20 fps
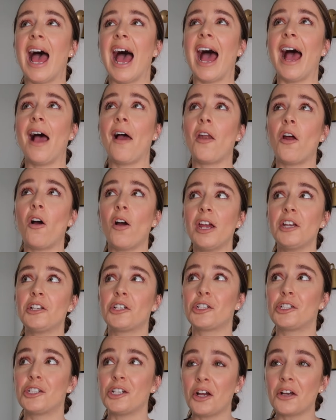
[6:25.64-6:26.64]
and I
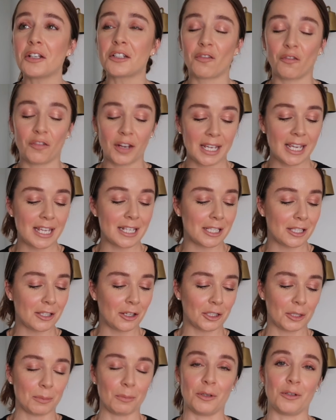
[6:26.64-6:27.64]
just think it's
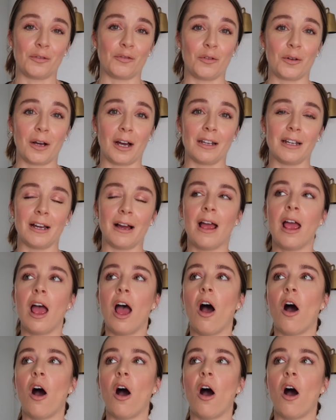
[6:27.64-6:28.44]
such a beautiful colour.